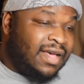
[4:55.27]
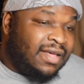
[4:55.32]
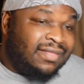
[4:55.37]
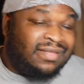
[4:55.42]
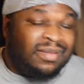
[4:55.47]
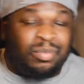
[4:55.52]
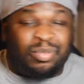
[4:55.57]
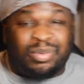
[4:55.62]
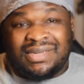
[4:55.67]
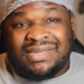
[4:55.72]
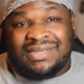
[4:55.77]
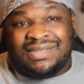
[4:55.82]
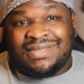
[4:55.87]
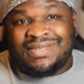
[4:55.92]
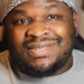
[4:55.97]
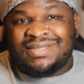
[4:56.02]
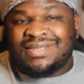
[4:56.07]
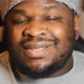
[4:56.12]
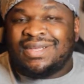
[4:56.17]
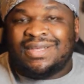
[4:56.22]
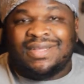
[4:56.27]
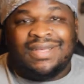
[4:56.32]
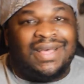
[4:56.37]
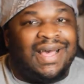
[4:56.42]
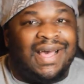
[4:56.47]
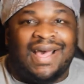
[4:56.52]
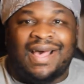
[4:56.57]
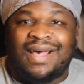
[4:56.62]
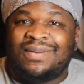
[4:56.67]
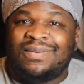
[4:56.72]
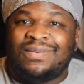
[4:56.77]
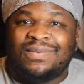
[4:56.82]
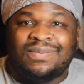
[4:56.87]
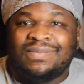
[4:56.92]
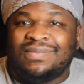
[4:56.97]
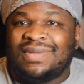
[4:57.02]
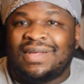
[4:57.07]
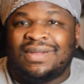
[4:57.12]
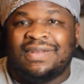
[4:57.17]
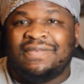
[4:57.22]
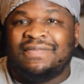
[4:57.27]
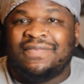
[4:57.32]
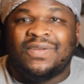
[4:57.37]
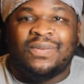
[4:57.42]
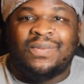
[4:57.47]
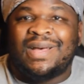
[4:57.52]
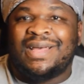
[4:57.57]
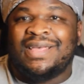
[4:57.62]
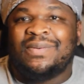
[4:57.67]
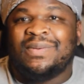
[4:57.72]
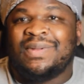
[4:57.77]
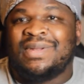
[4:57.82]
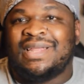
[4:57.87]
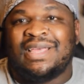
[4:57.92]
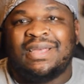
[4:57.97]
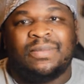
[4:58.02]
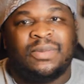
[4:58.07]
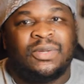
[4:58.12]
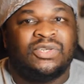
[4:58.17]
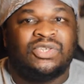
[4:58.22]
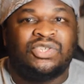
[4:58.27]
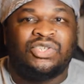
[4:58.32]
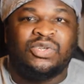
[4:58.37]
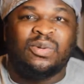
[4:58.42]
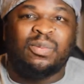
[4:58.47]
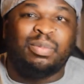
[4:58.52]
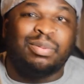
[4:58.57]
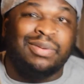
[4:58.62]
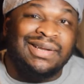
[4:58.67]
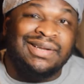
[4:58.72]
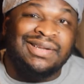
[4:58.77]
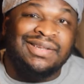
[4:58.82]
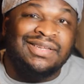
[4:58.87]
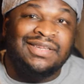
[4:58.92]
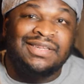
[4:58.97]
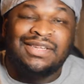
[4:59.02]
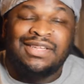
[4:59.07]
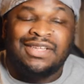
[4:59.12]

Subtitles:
The Brendas, I don't even know why you would name your shoe Brenda,